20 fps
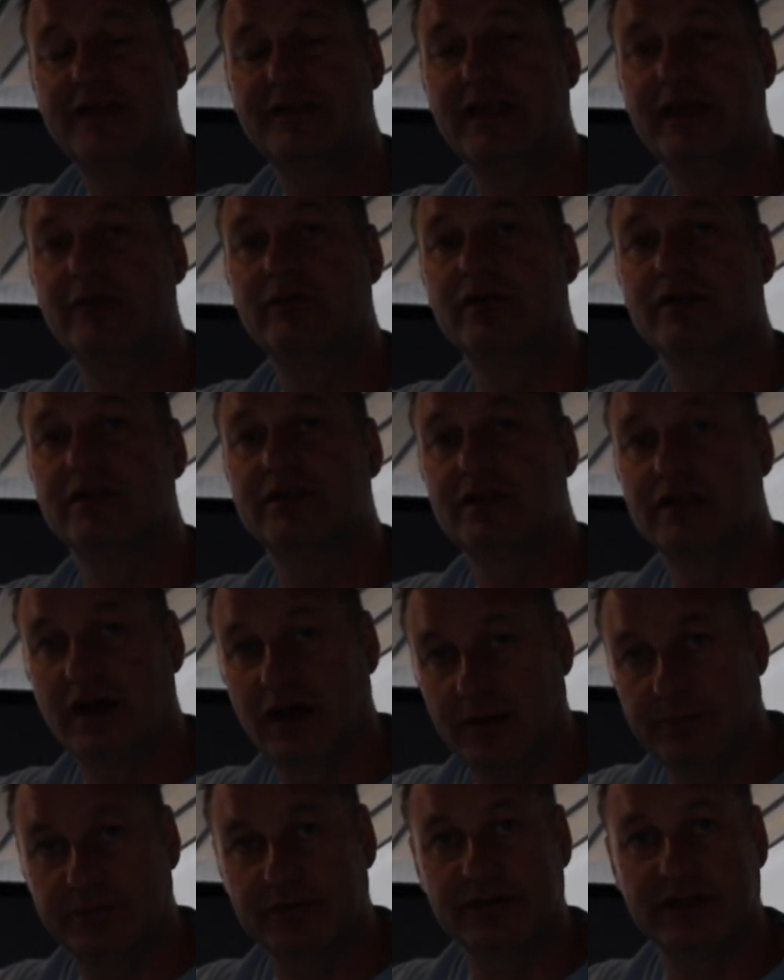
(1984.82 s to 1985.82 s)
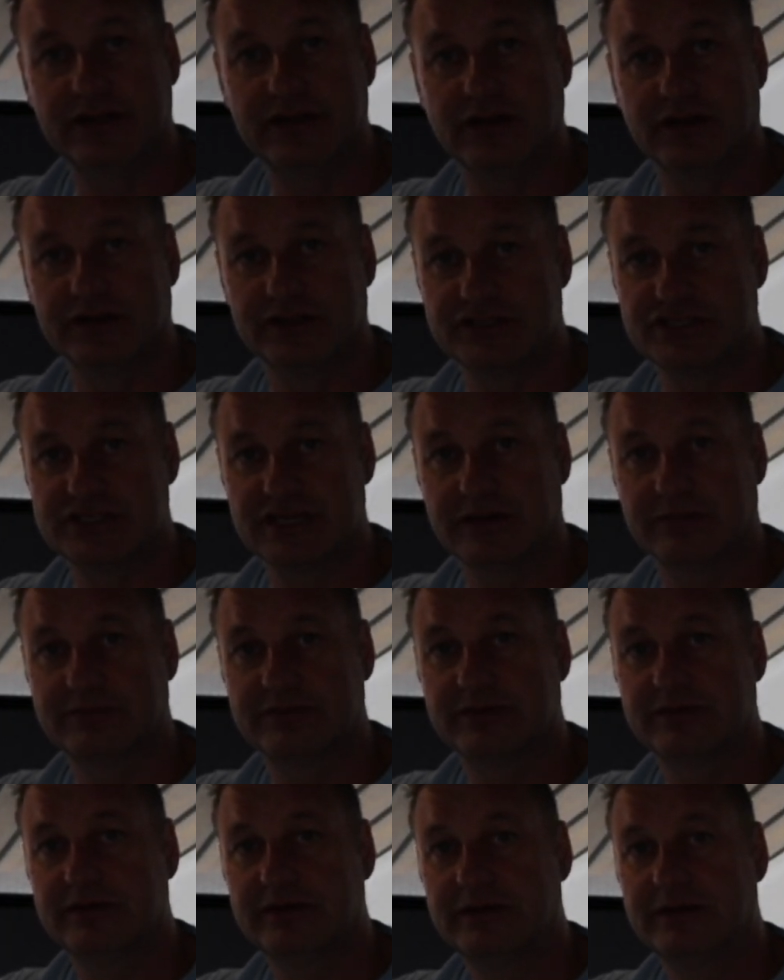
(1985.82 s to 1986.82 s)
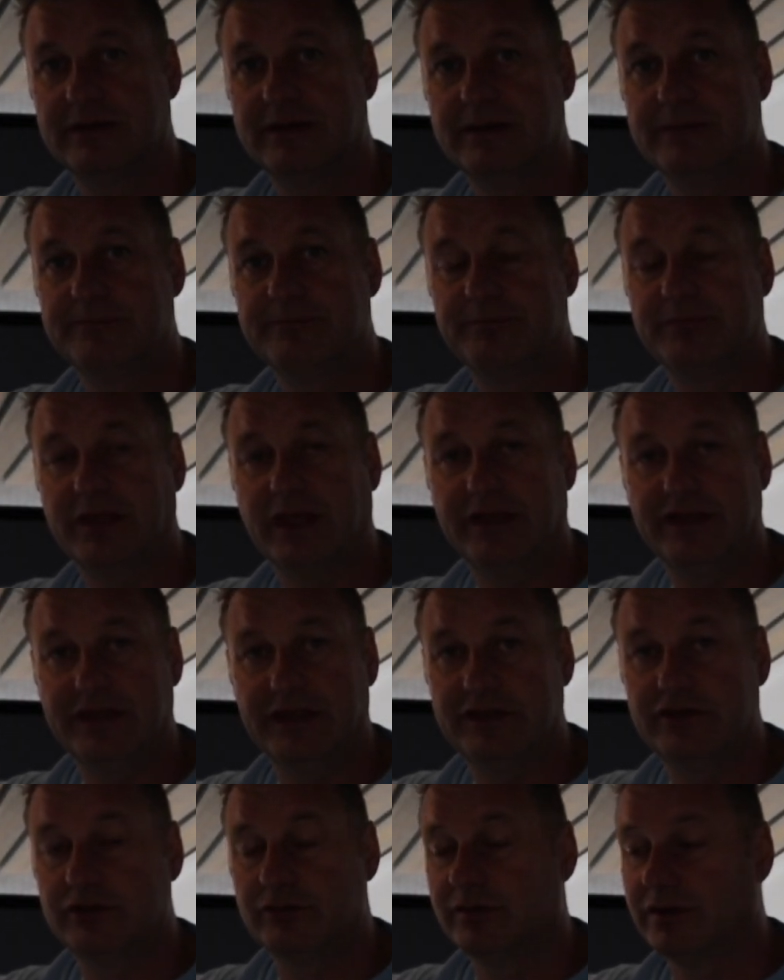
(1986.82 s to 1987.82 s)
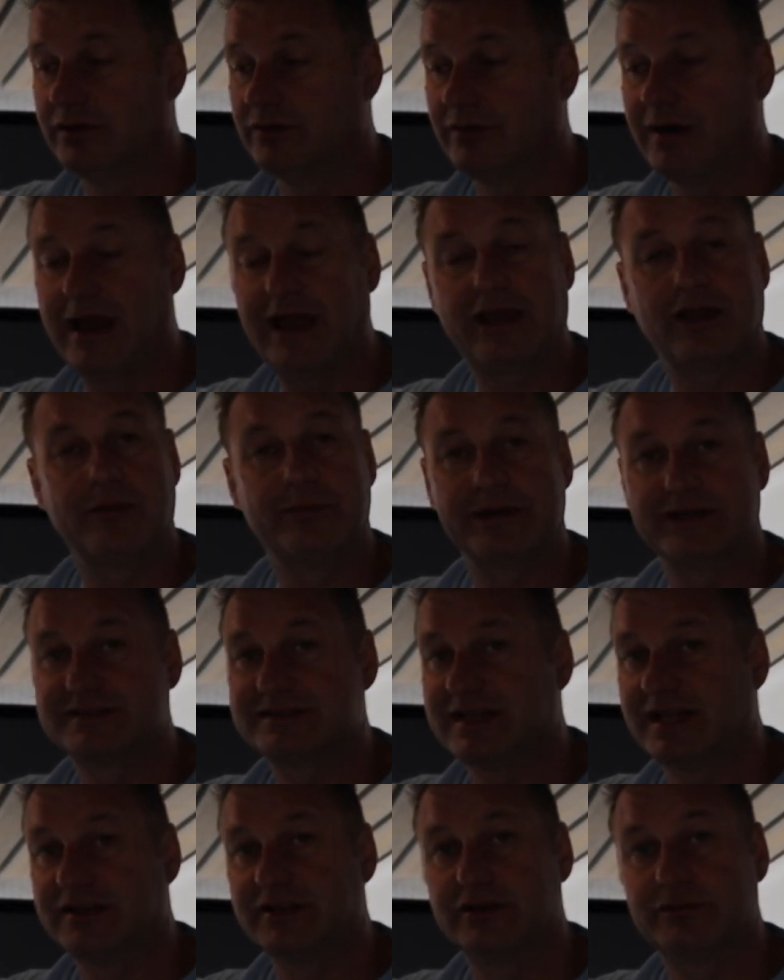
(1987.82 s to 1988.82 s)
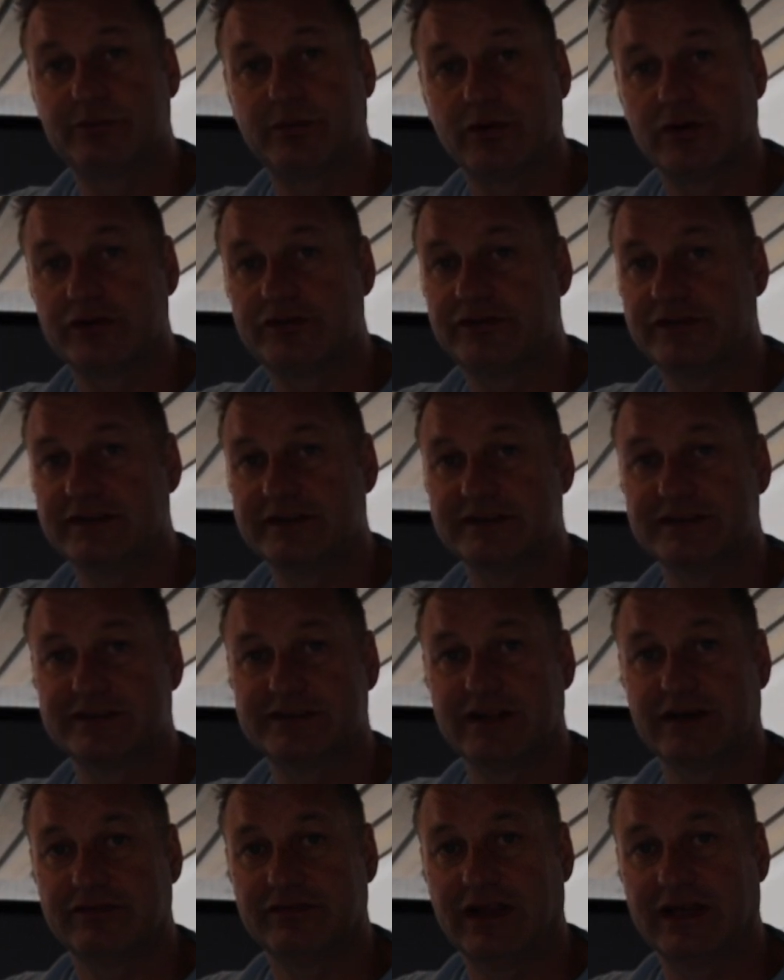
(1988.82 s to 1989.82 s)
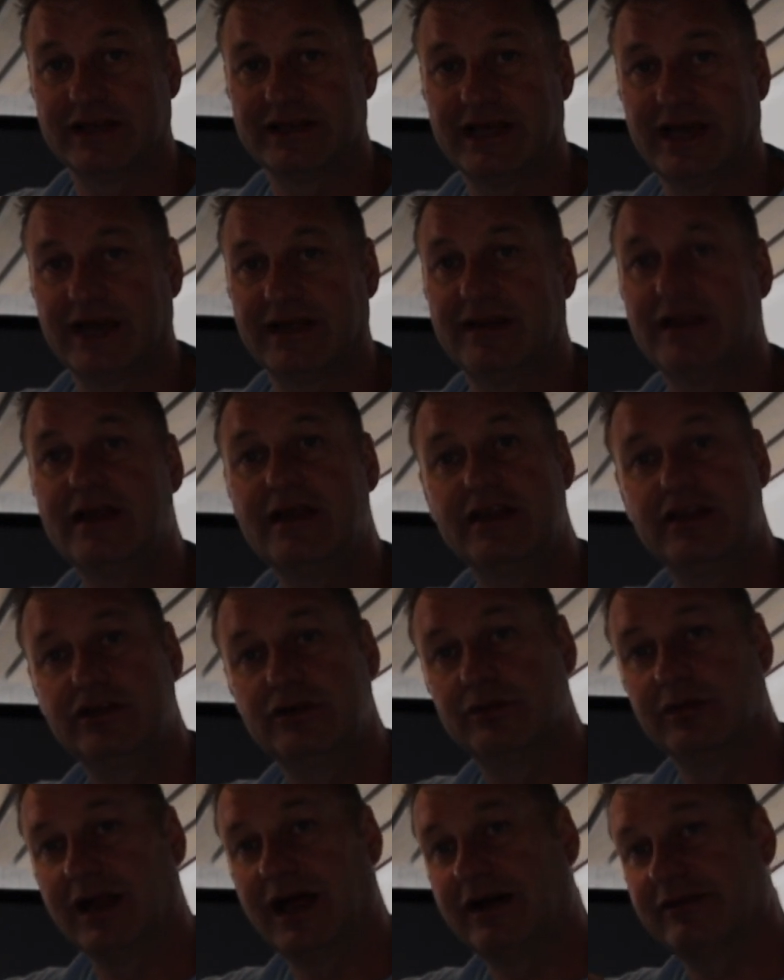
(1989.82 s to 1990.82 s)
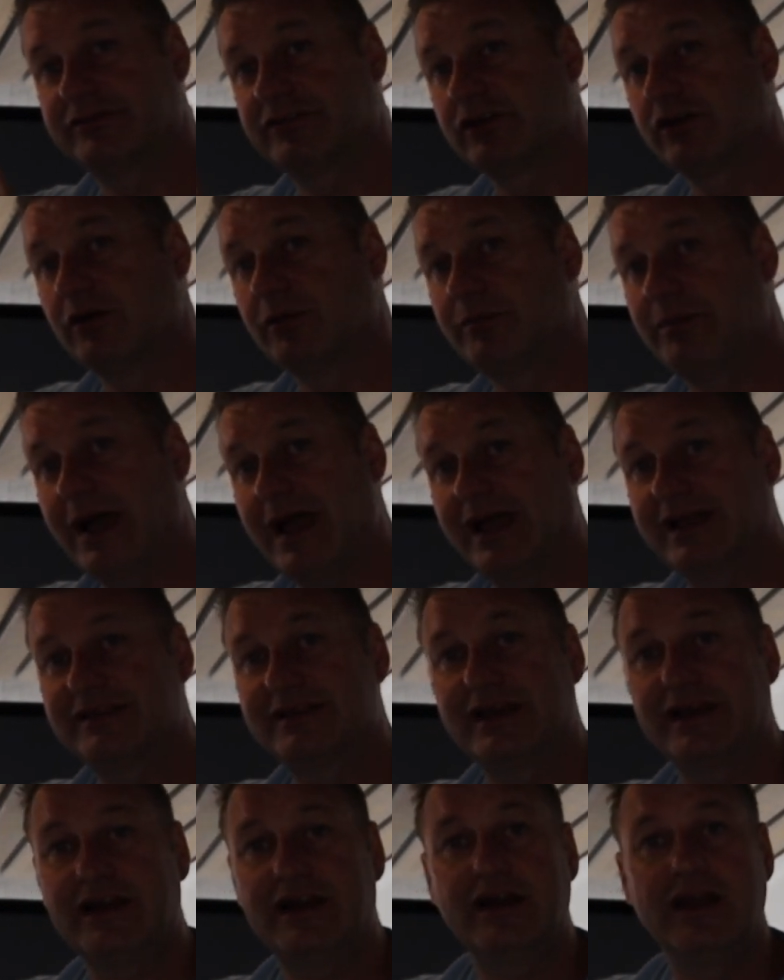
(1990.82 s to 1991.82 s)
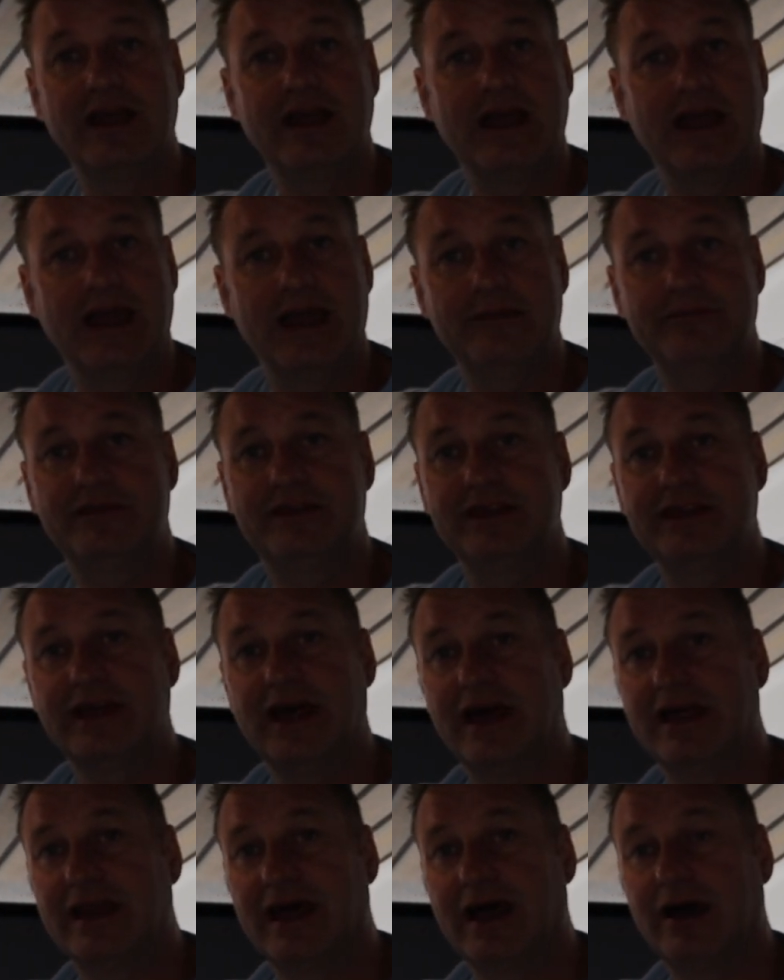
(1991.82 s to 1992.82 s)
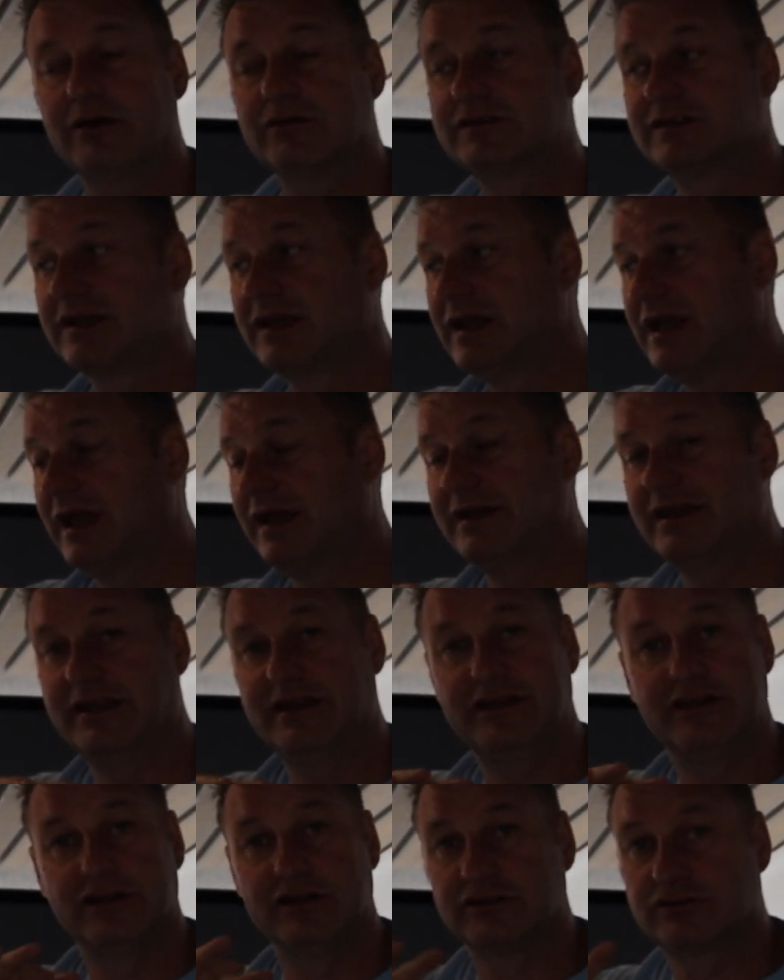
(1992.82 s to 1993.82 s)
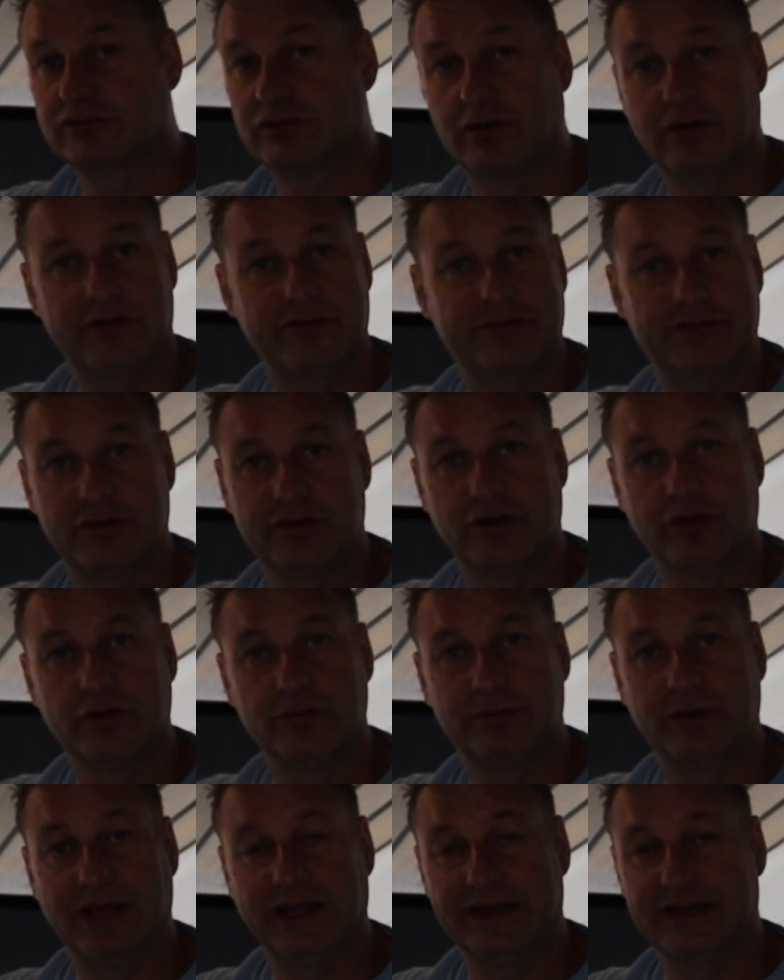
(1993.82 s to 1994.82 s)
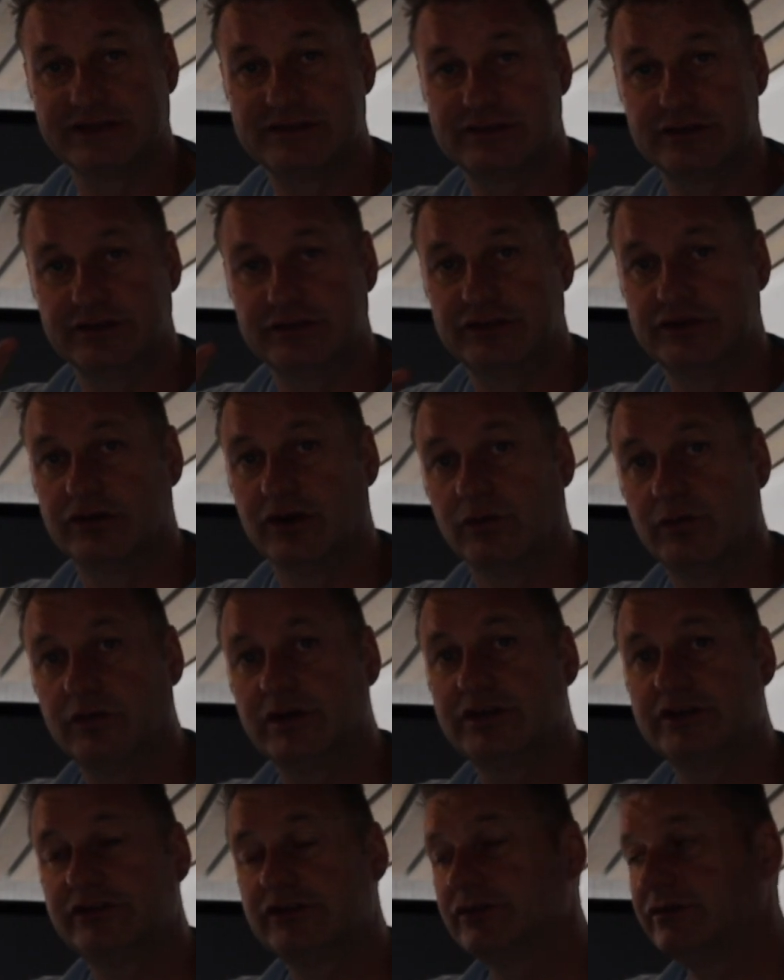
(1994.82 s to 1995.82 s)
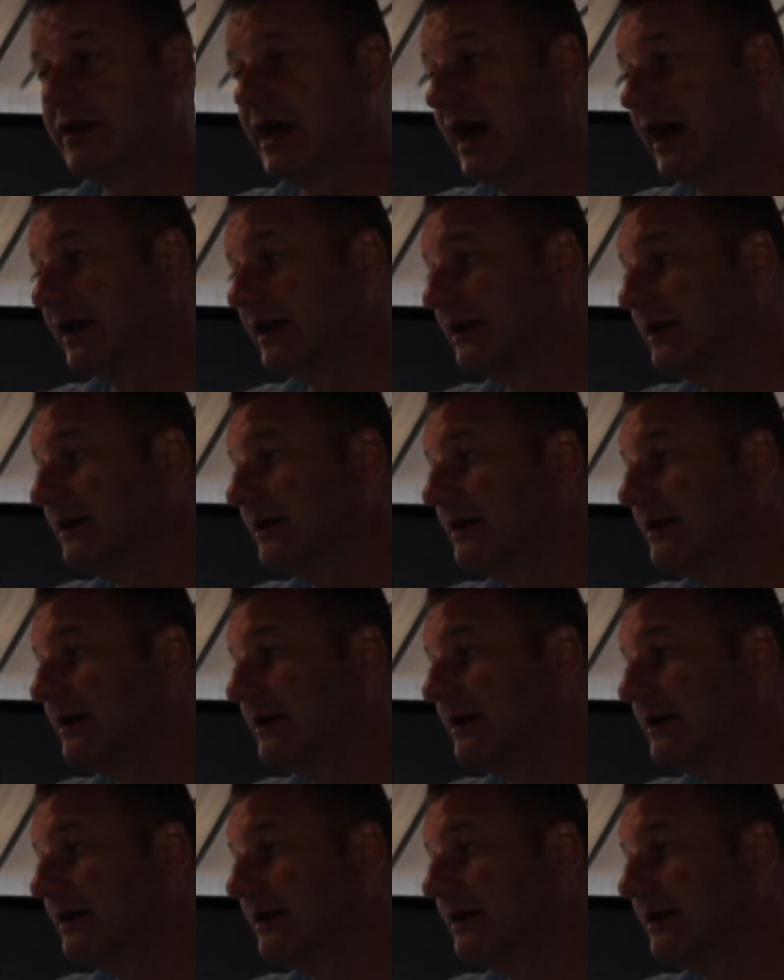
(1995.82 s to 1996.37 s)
they will not put it on the ship, and then you will rack up extended port fees and stuff like that. You will have to go back there, empty that out, and then it'll throw off your whole planning. So you don't want to do that.